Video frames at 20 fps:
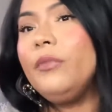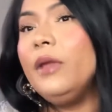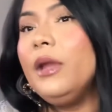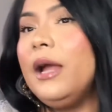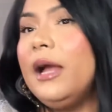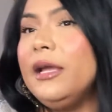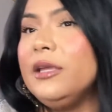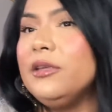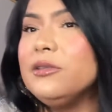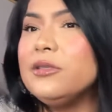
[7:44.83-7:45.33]

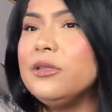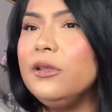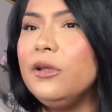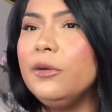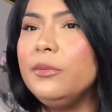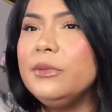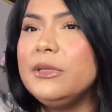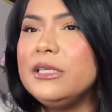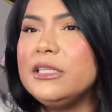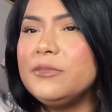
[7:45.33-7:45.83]
I just
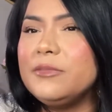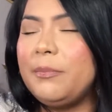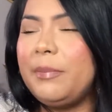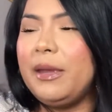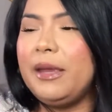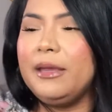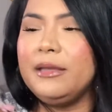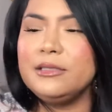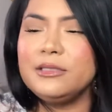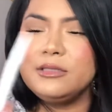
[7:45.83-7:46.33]
love this
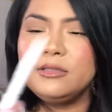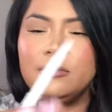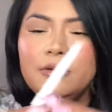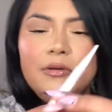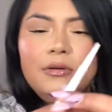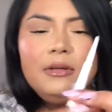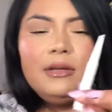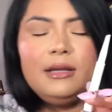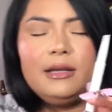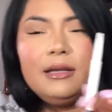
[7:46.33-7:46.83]

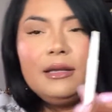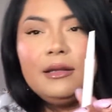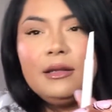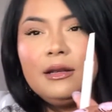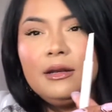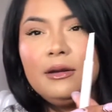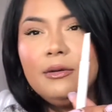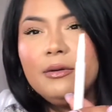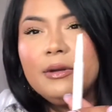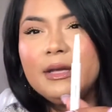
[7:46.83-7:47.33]
pencil. Like,
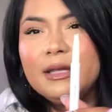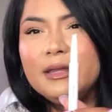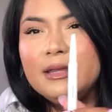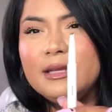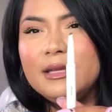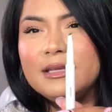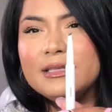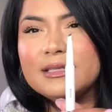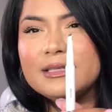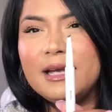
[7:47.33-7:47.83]
look at
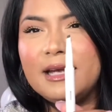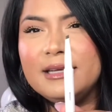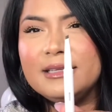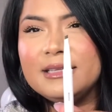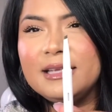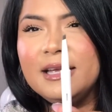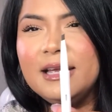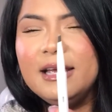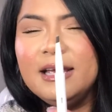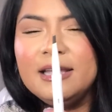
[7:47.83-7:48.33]
this, guys,
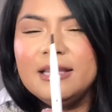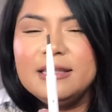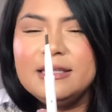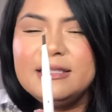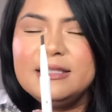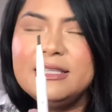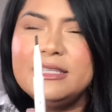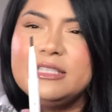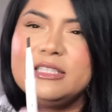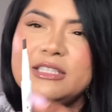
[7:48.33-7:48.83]

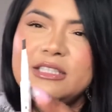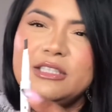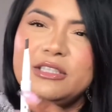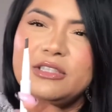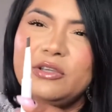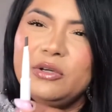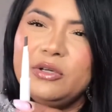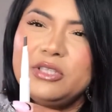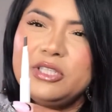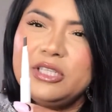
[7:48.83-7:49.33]
this is
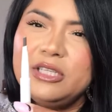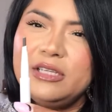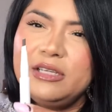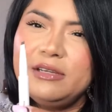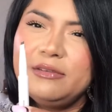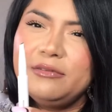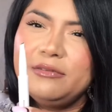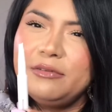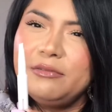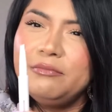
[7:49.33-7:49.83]
such
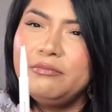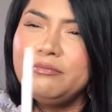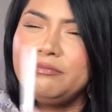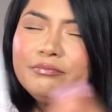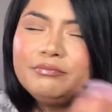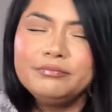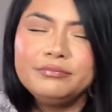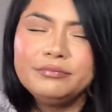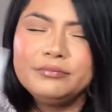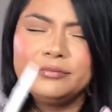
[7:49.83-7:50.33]

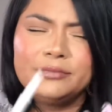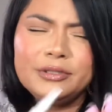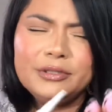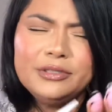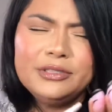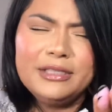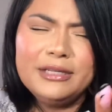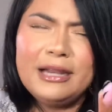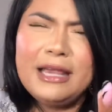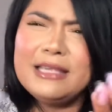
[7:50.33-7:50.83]

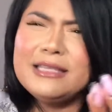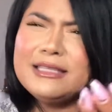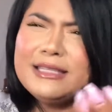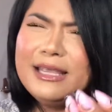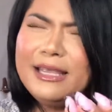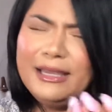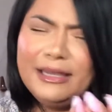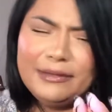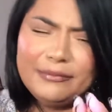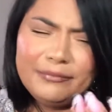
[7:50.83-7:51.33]
a nice
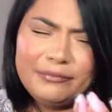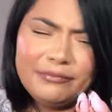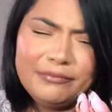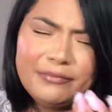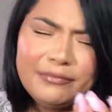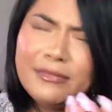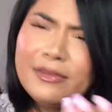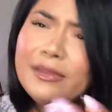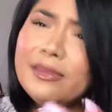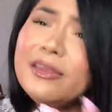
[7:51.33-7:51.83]
thing.
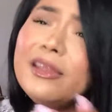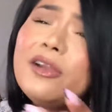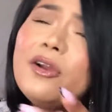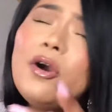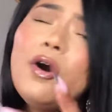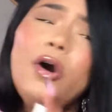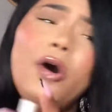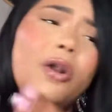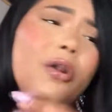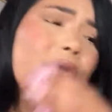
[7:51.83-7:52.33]
The
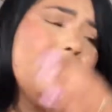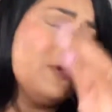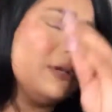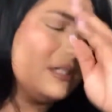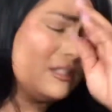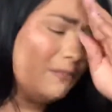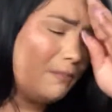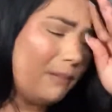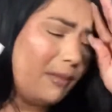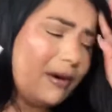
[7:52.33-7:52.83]
color
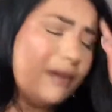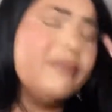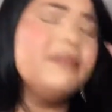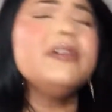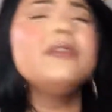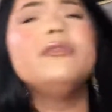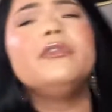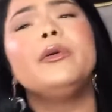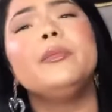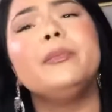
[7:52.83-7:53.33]
is
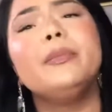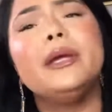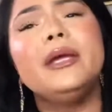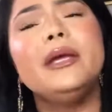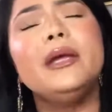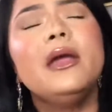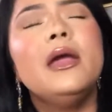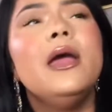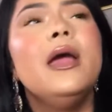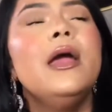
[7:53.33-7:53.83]
perfect for
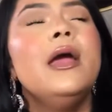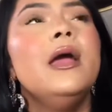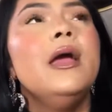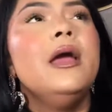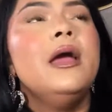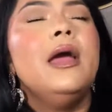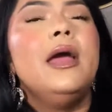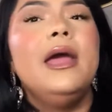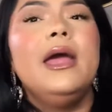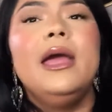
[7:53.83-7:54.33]
me,
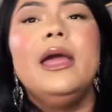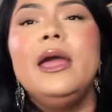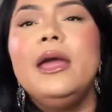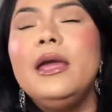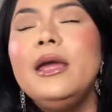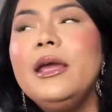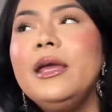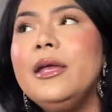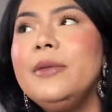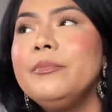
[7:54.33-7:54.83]

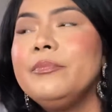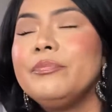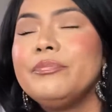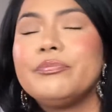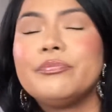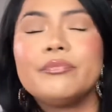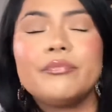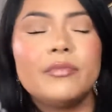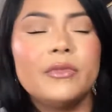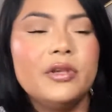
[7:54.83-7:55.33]
and
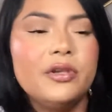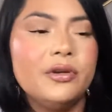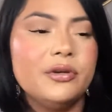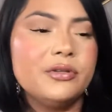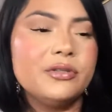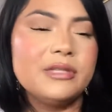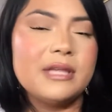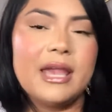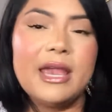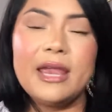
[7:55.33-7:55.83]

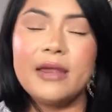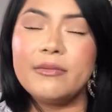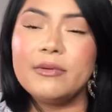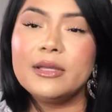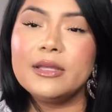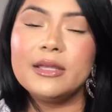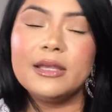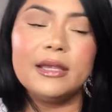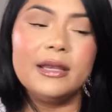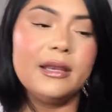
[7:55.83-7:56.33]
just
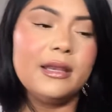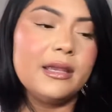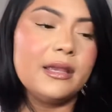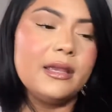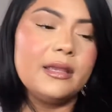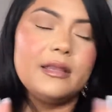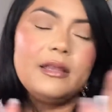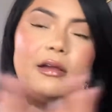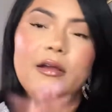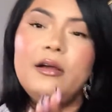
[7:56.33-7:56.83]
everything
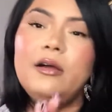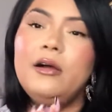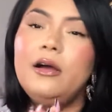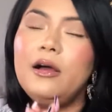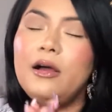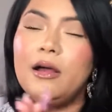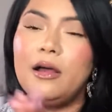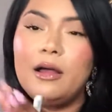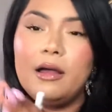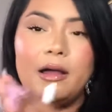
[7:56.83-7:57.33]

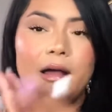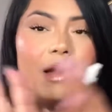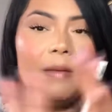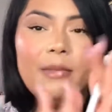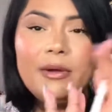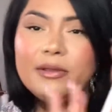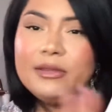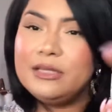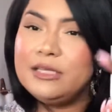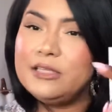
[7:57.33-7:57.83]

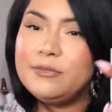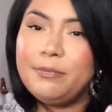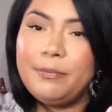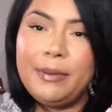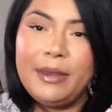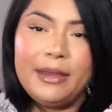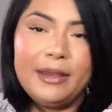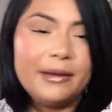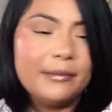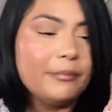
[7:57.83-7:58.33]
about this
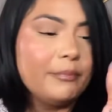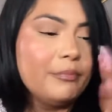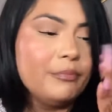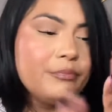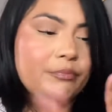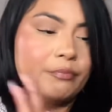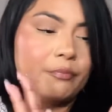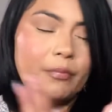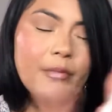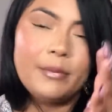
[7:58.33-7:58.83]

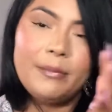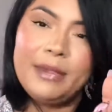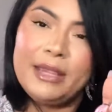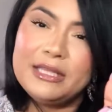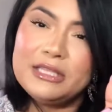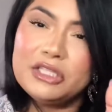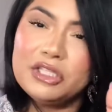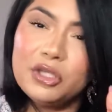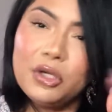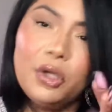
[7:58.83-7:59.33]

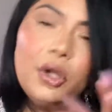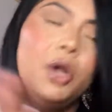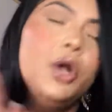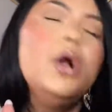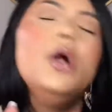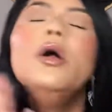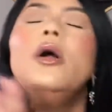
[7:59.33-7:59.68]
pencil,